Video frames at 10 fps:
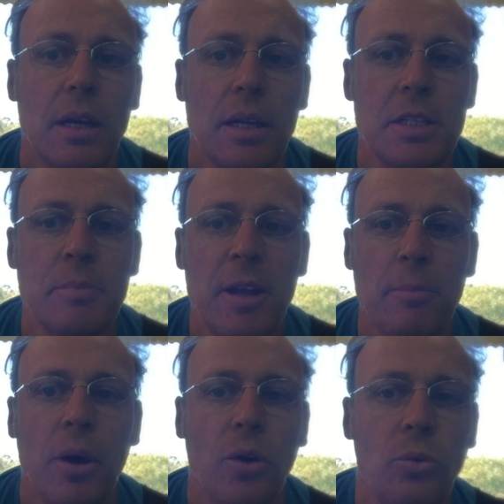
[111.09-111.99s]
It has
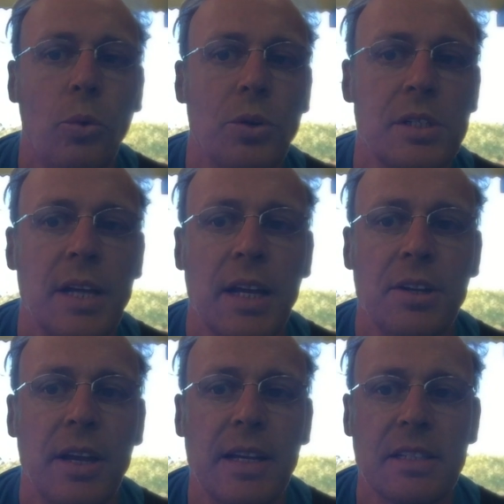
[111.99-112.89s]
meant my on-water
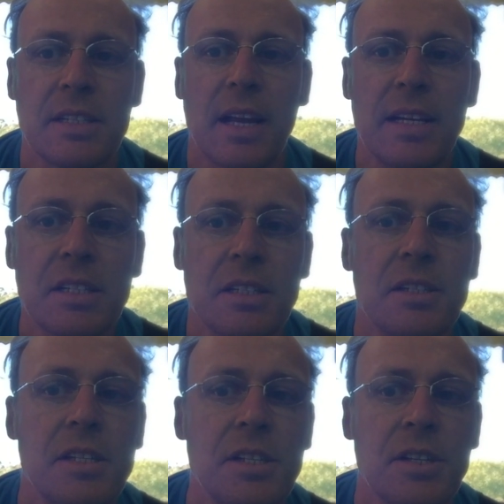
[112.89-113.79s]
technique stays
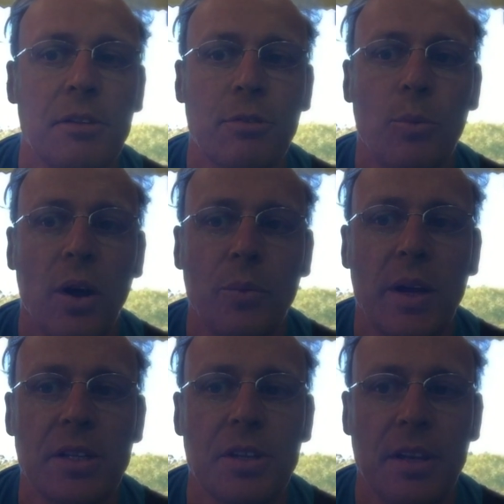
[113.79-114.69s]
consistent from one
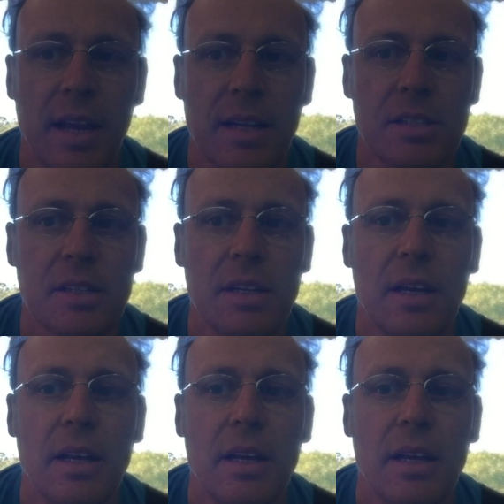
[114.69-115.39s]
week to the next,